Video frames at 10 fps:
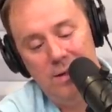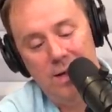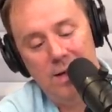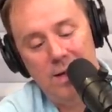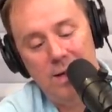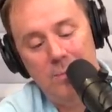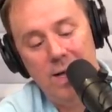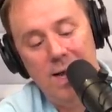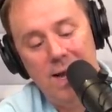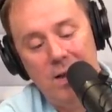But
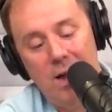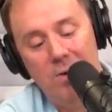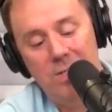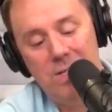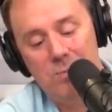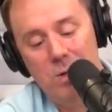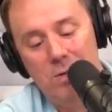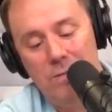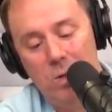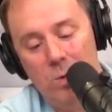it had 106
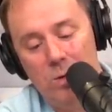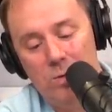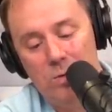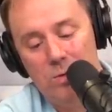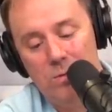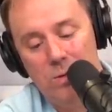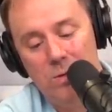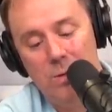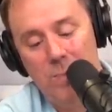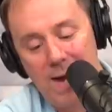million viewers.
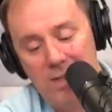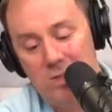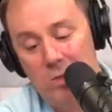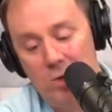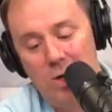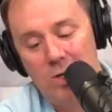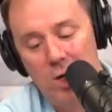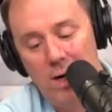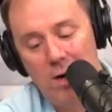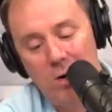It passed Who Shot
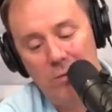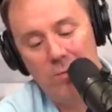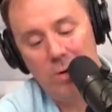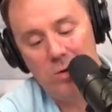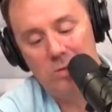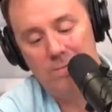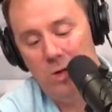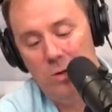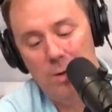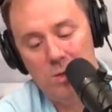JR for the most
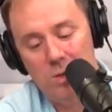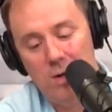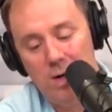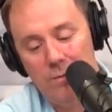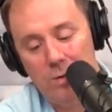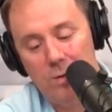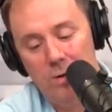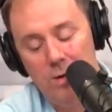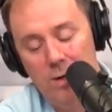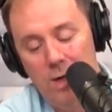viewed episode ever.
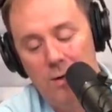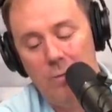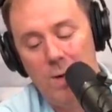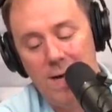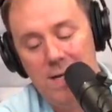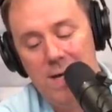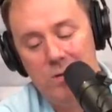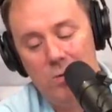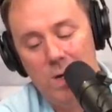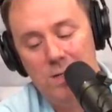And from
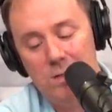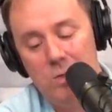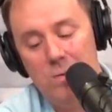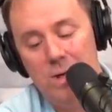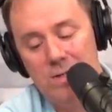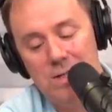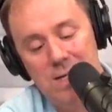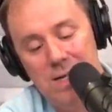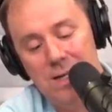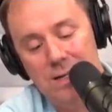1983 to
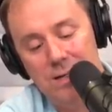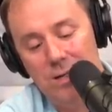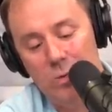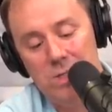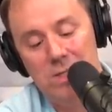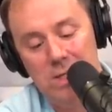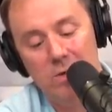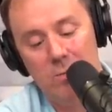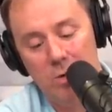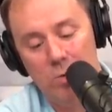2010, it was still
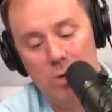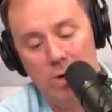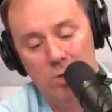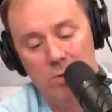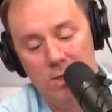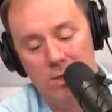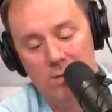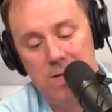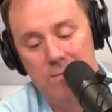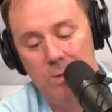the most watched
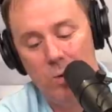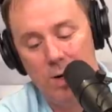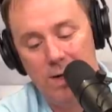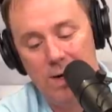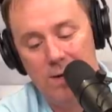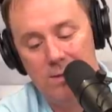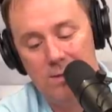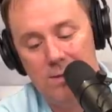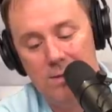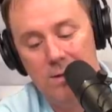TV
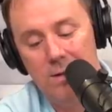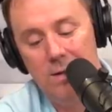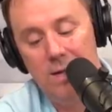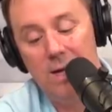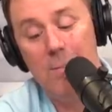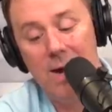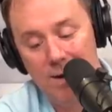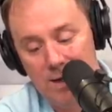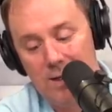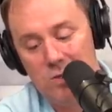broadcast in
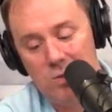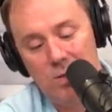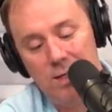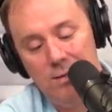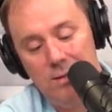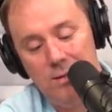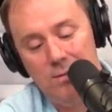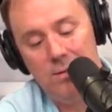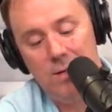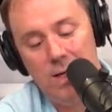American history
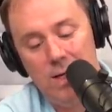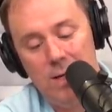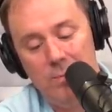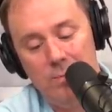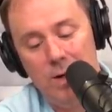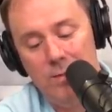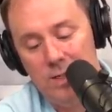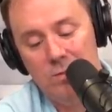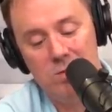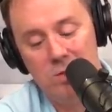
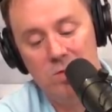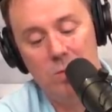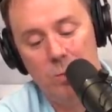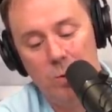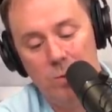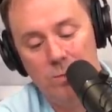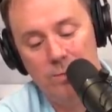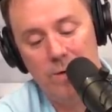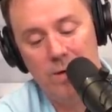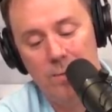until the Super Bowl
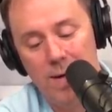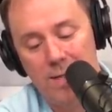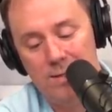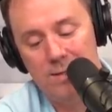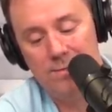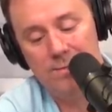finally passed it.